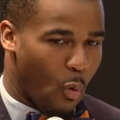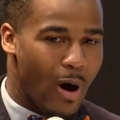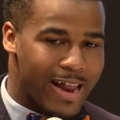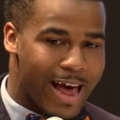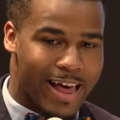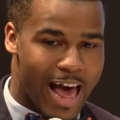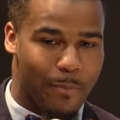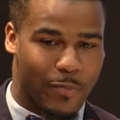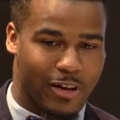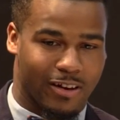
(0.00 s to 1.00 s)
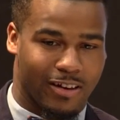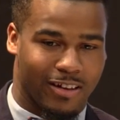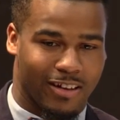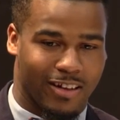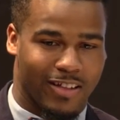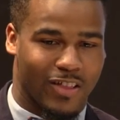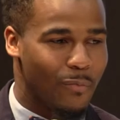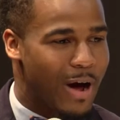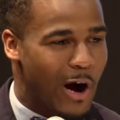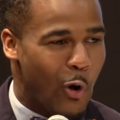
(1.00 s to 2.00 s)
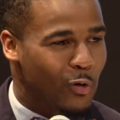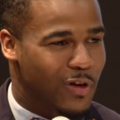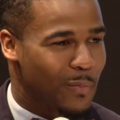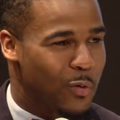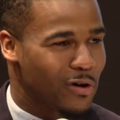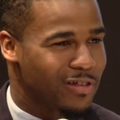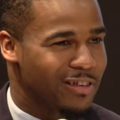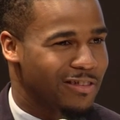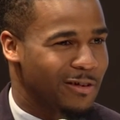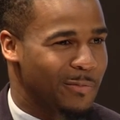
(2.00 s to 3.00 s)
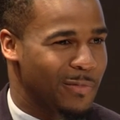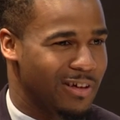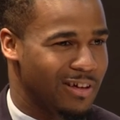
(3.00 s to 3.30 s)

What had happened to my old support system?